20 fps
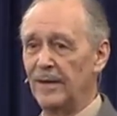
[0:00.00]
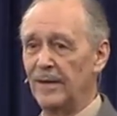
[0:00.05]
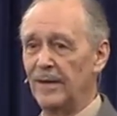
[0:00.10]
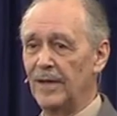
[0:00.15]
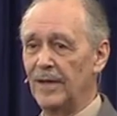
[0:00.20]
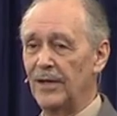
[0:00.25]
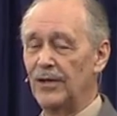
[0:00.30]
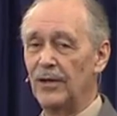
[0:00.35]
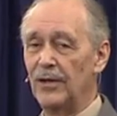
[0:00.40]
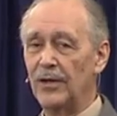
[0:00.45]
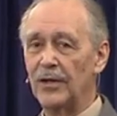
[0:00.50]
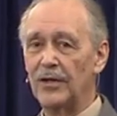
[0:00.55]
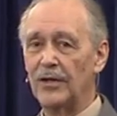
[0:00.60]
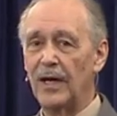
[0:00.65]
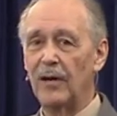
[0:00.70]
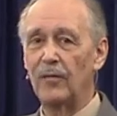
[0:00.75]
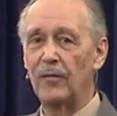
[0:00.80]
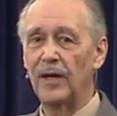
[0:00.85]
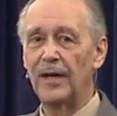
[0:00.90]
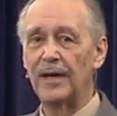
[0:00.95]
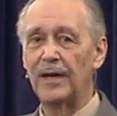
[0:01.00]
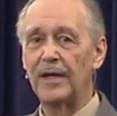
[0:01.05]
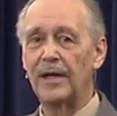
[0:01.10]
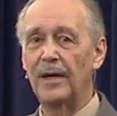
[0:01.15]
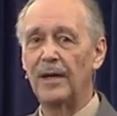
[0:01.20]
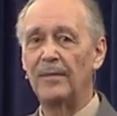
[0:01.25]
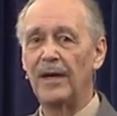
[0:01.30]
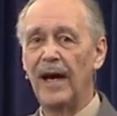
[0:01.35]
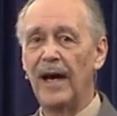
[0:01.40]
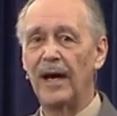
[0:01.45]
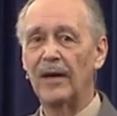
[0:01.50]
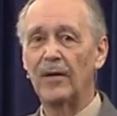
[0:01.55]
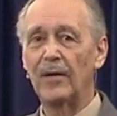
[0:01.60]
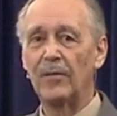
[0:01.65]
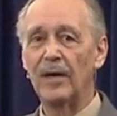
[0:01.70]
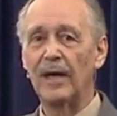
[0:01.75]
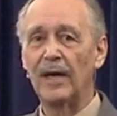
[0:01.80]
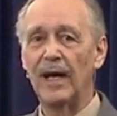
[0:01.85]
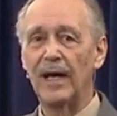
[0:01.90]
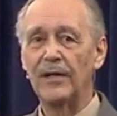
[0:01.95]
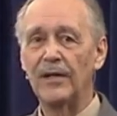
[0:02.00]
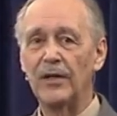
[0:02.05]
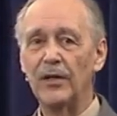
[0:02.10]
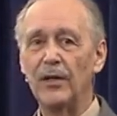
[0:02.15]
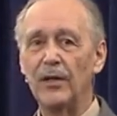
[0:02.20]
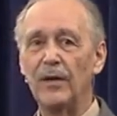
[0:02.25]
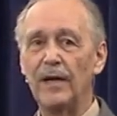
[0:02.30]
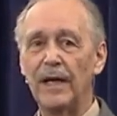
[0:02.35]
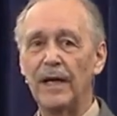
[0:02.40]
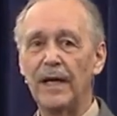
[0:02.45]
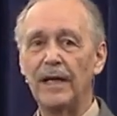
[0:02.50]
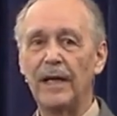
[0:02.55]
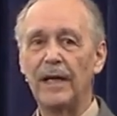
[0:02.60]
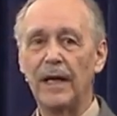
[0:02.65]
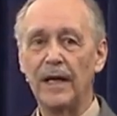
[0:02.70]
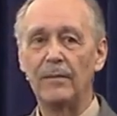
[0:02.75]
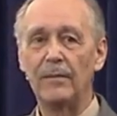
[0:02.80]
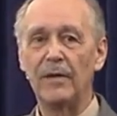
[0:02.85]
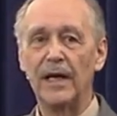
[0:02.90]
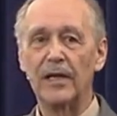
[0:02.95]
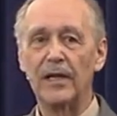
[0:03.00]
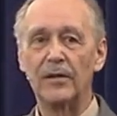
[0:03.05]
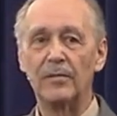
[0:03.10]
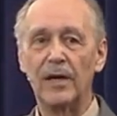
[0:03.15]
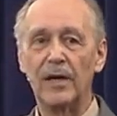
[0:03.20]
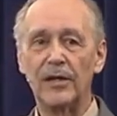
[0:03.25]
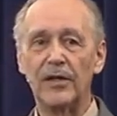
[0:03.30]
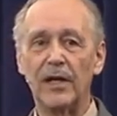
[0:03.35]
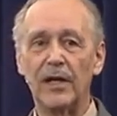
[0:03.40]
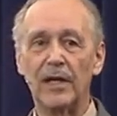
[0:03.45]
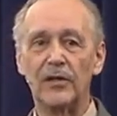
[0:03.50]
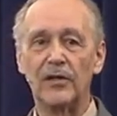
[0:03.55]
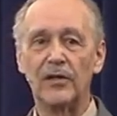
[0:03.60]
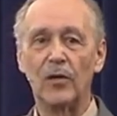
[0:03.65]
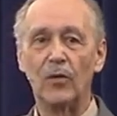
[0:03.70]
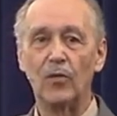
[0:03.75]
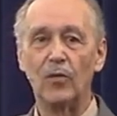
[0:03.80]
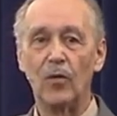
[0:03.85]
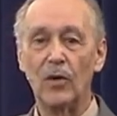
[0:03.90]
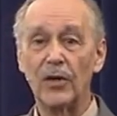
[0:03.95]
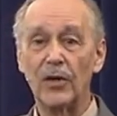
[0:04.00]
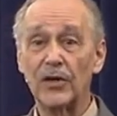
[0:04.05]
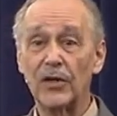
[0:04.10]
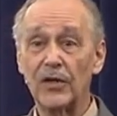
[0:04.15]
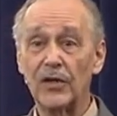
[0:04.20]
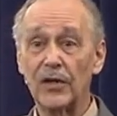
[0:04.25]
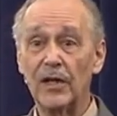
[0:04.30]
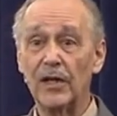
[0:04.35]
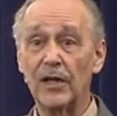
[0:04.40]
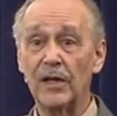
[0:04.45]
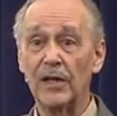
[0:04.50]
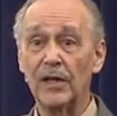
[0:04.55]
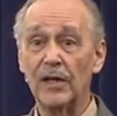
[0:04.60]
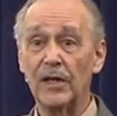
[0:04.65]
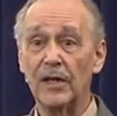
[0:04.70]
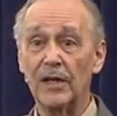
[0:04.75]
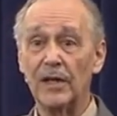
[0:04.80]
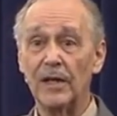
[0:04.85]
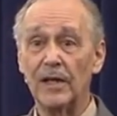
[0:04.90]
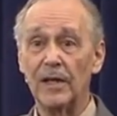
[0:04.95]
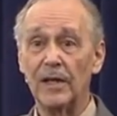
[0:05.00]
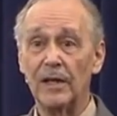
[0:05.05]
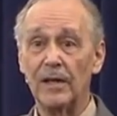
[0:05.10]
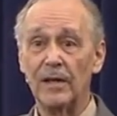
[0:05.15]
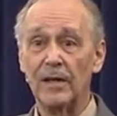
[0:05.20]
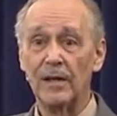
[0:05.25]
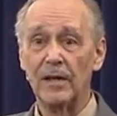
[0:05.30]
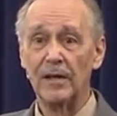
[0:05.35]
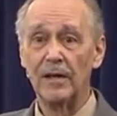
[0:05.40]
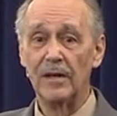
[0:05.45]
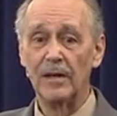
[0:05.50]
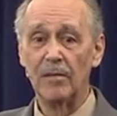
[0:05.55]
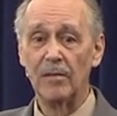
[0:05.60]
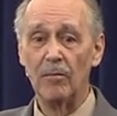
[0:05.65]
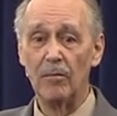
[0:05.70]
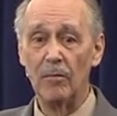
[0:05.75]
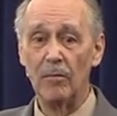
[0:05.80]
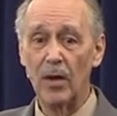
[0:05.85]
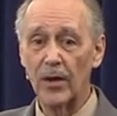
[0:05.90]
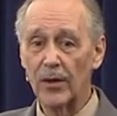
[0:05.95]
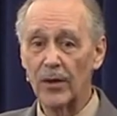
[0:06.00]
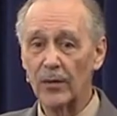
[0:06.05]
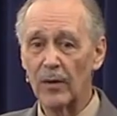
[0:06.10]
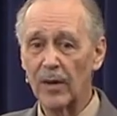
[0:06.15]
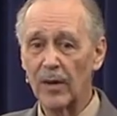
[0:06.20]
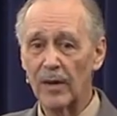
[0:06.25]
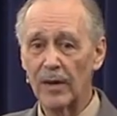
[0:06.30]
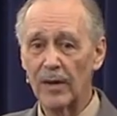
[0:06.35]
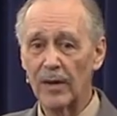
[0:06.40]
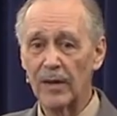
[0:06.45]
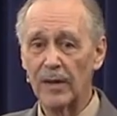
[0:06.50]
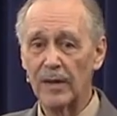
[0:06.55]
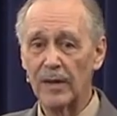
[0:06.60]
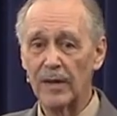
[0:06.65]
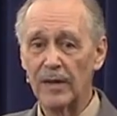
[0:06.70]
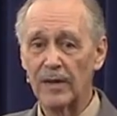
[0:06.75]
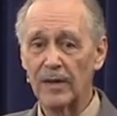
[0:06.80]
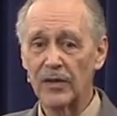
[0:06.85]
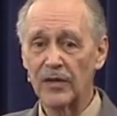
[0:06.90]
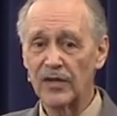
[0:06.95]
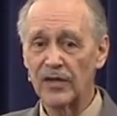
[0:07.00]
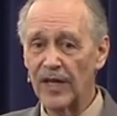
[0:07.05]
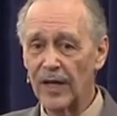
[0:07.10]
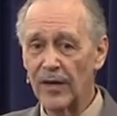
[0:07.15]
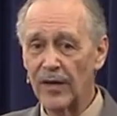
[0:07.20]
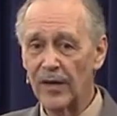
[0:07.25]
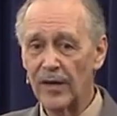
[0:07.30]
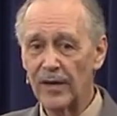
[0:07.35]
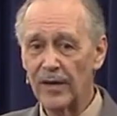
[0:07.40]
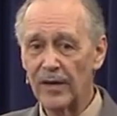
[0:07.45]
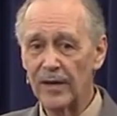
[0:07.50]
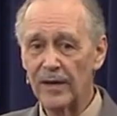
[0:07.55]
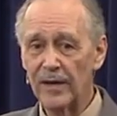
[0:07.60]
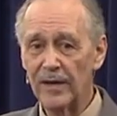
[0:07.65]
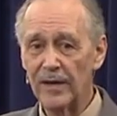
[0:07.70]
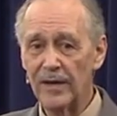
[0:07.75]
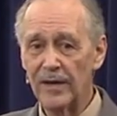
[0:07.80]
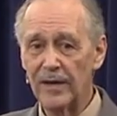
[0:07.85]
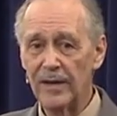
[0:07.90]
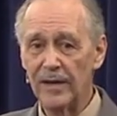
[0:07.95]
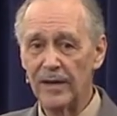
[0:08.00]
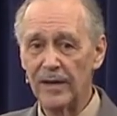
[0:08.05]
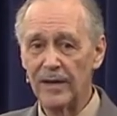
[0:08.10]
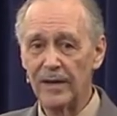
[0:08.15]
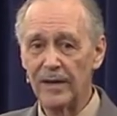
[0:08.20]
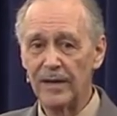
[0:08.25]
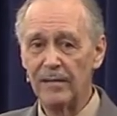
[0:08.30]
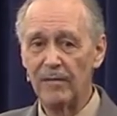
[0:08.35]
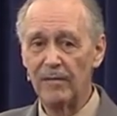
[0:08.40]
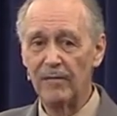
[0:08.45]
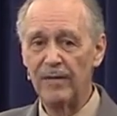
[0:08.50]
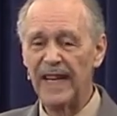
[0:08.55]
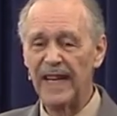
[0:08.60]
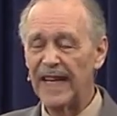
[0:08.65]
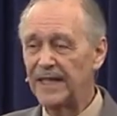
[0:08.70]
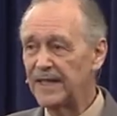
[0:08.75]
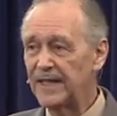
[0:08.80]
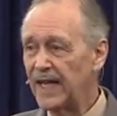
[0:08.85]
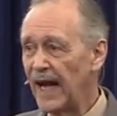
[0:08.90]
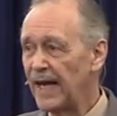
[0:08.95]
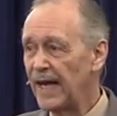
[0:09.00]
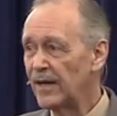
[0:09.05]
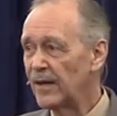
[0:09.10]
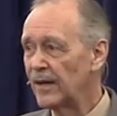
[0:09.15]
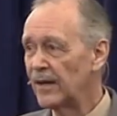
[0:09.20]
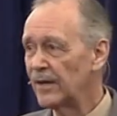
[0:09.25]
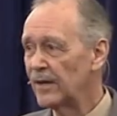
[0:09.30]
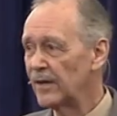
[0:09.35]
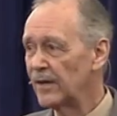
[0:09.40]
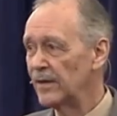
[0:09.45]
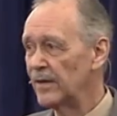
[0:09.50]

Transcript: that you're just not willing to come down and realize you need him as much as the worst murderer, sinner, dictator?